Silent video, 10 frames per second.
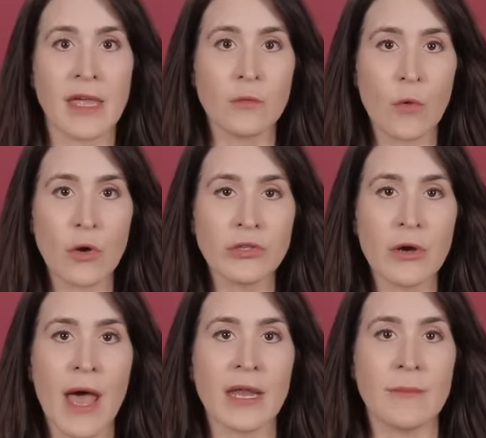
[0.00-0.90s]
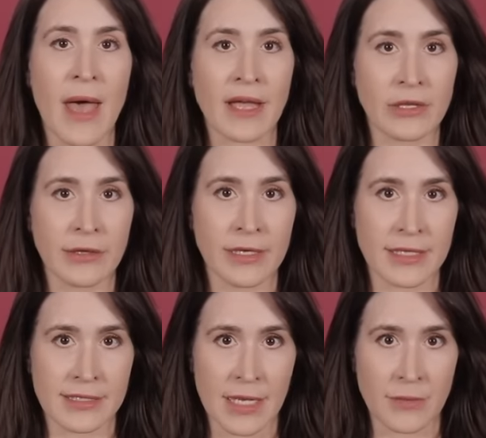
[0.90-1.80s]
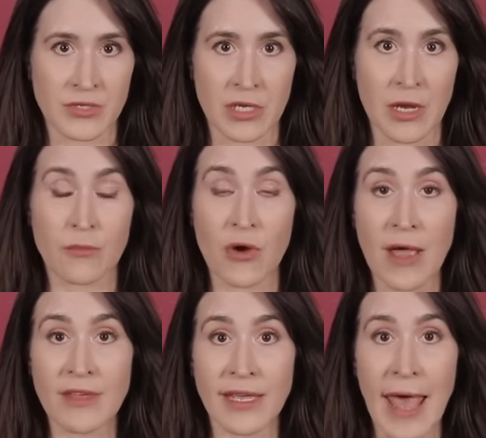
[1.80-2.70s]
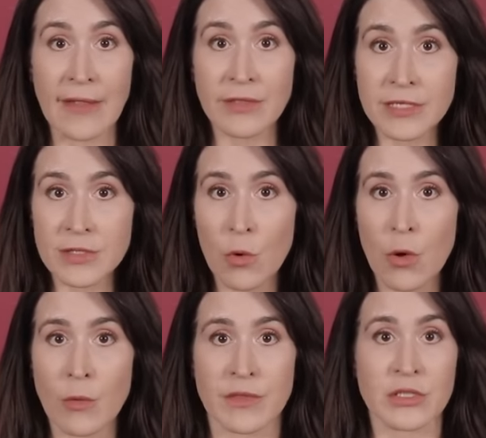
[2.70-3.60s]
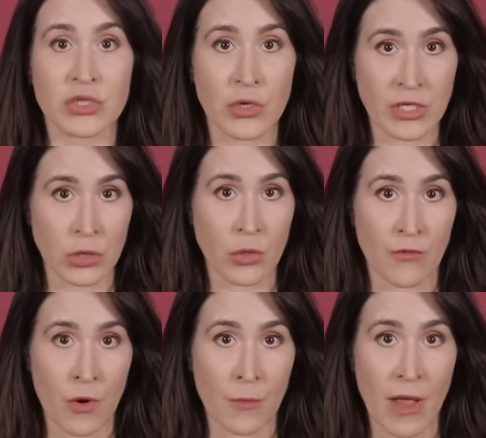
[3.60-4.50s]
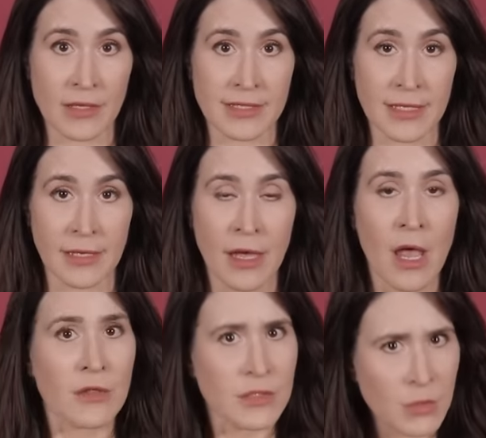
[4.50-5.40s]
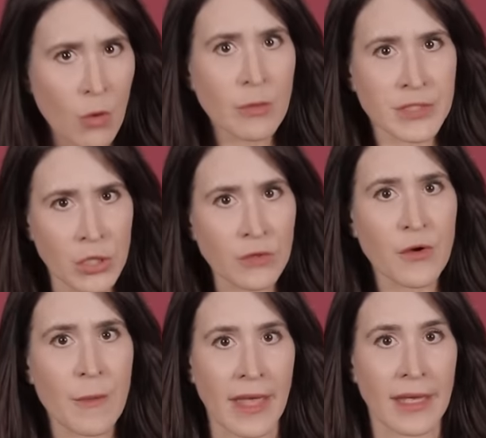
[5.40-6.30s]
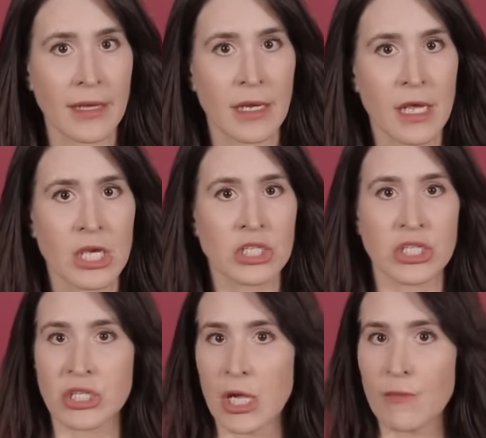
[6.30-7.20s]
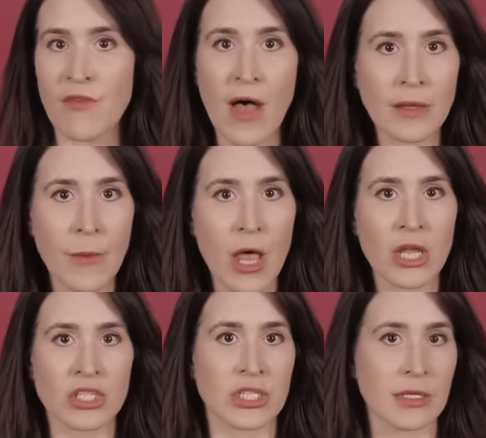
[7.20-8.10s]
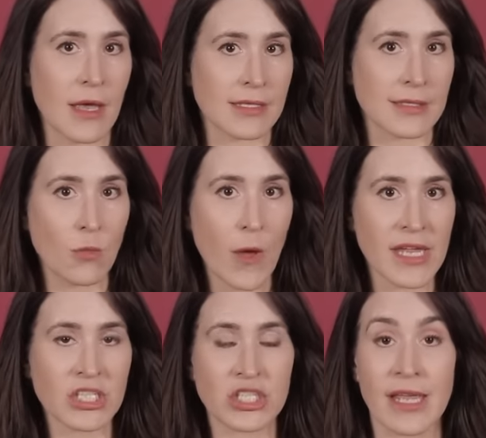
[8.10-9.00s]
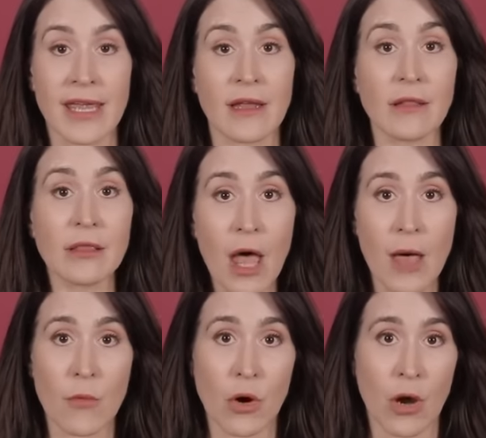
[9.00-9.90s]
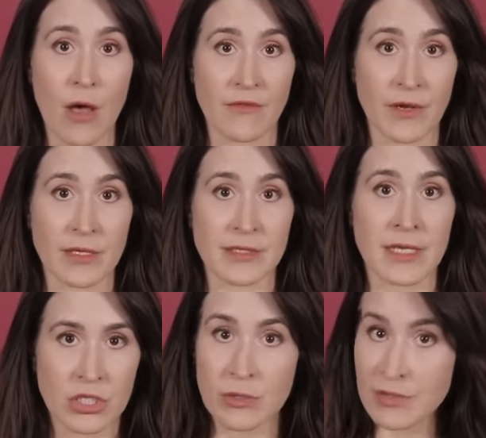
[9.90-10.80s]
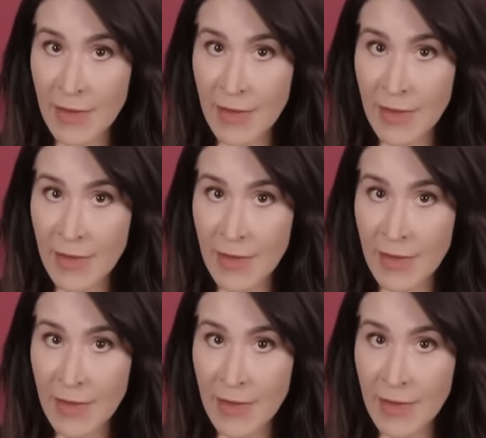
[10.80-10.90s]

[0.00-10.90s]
enrolled her at Immaculate Conception, a private Catholic school with a strict uniform policy. The school was good for Megan. She took up volleyball, she lost some weight, she gained a lot more confidence. She was